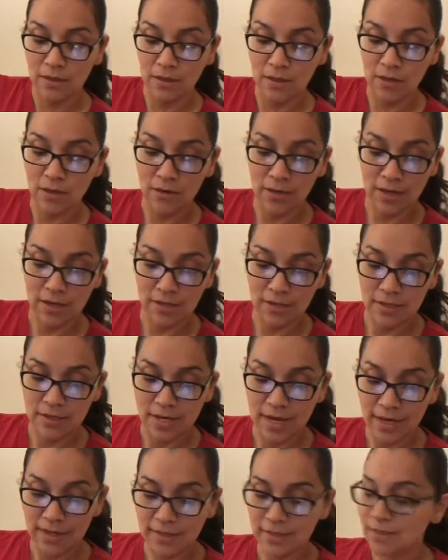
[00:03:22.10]
All right,
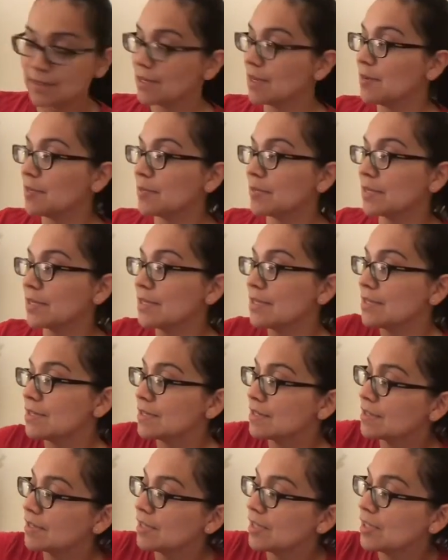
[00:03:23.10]
next up is
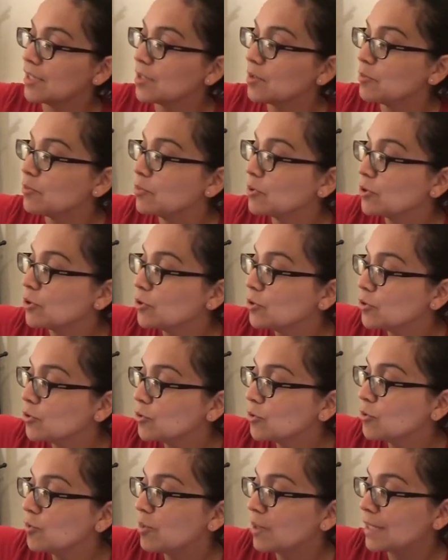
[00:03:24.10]
the
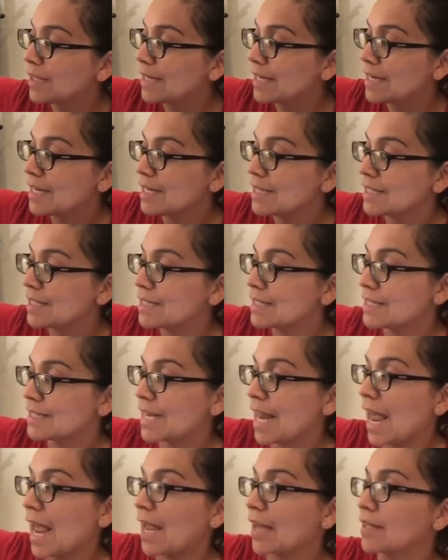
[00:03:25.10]
Blue Bunny
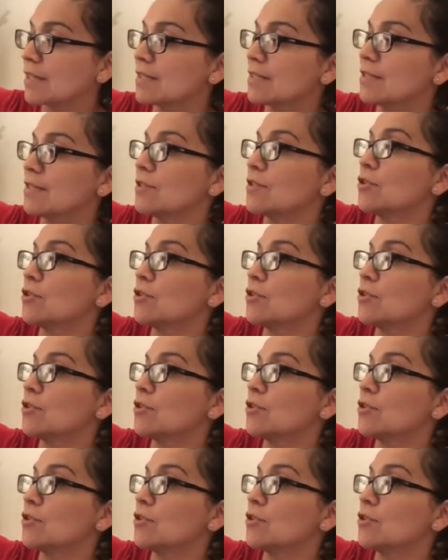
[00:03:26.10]
Snacks.